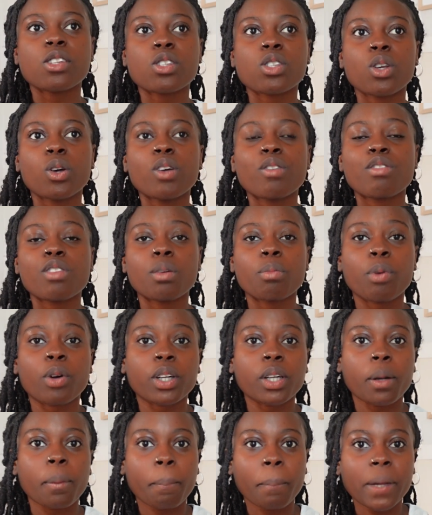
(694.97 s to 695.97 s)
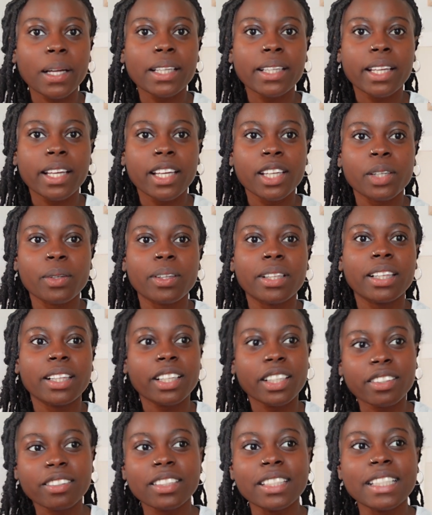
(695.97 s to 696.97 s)
So if you're born on Monday, you're
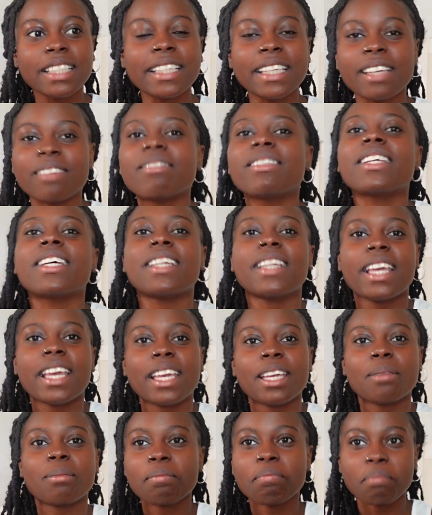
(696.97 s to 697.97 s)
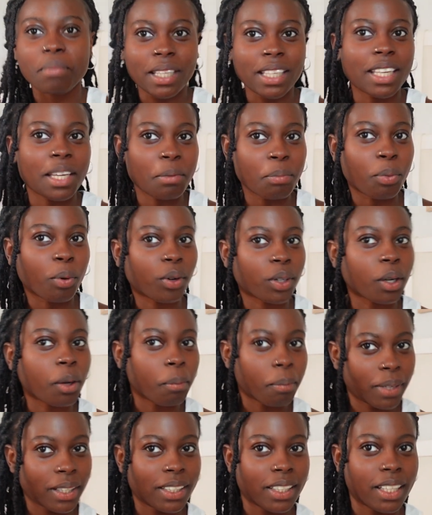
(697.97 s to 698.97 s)
literally given a name, meaning born on
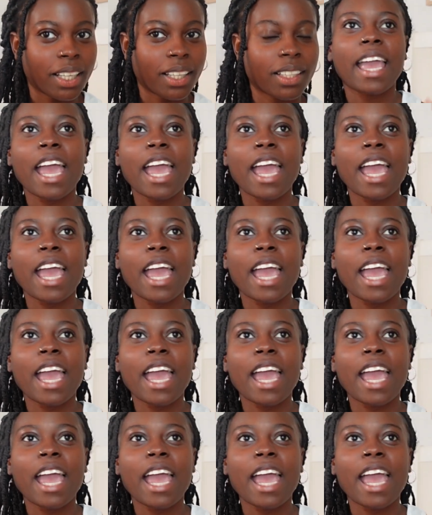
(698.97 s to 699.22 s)
Monday.